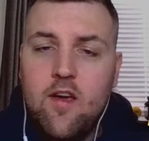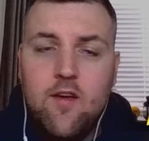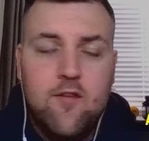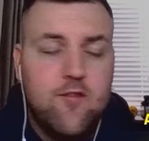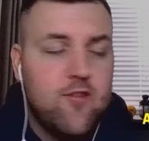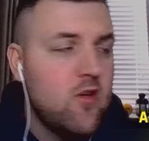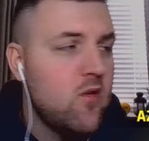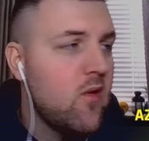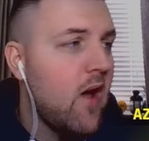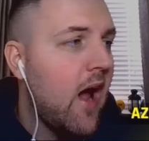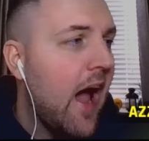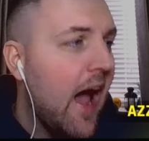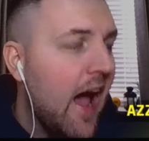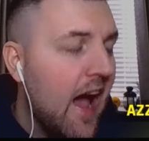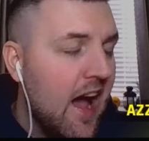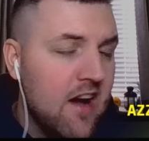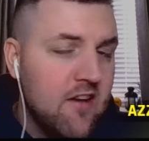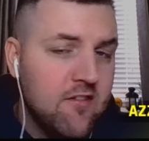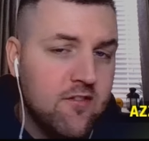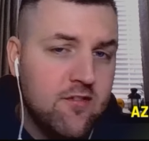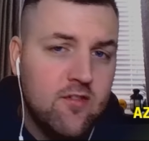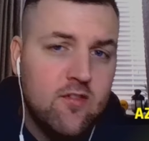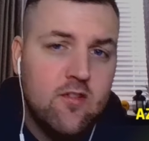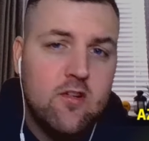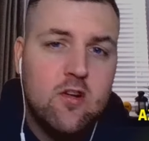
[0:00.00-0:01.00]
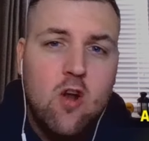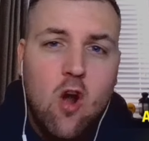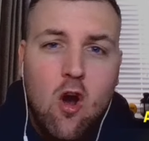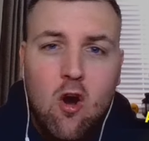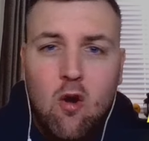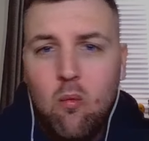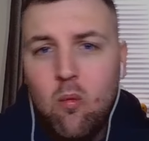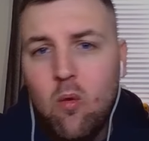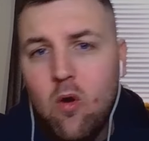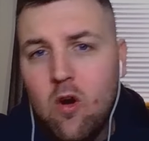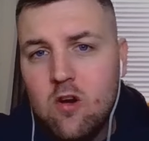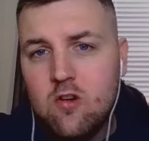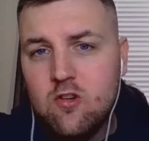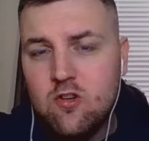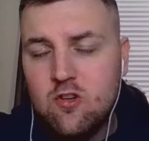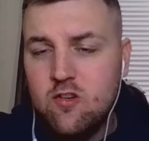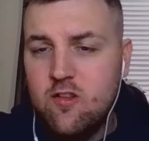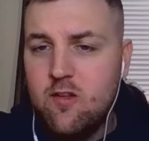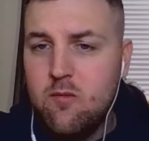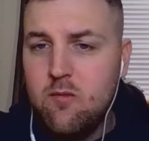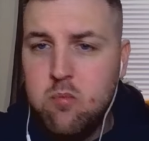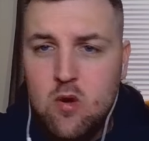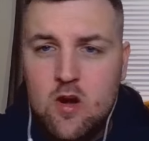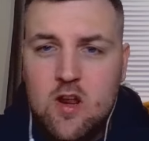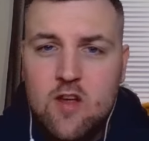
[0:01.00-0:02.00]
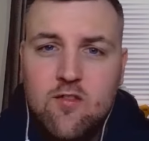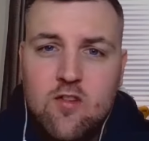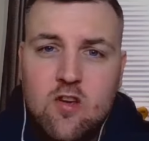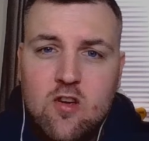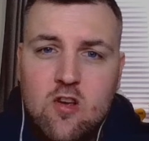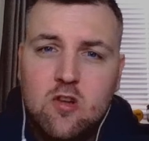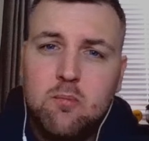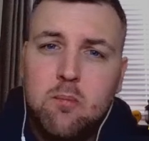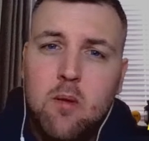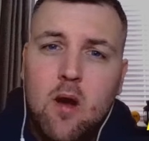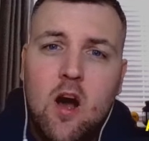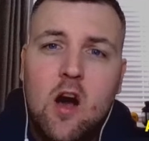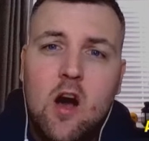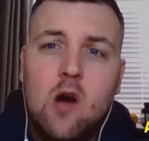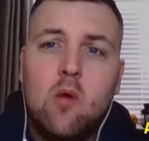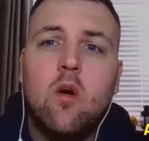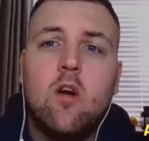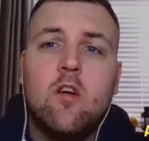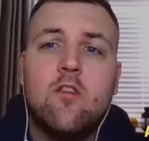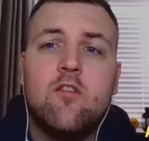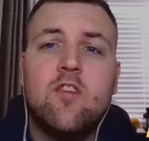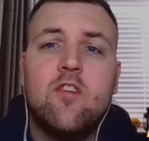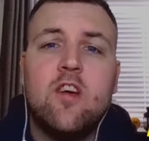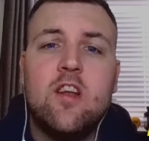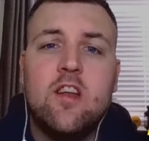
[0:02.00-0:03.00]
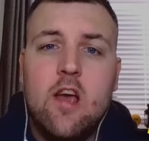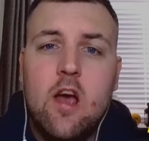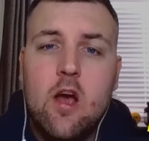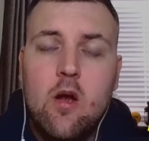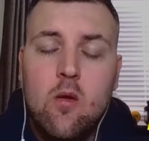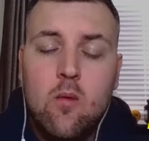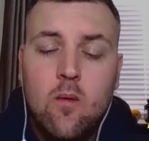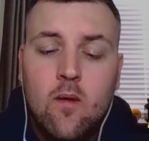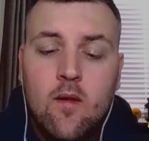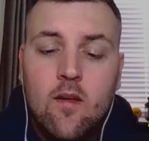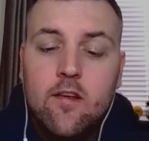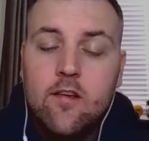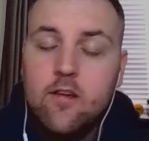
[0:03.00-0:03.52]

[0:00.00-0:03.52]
If you have not watched the previous part one video,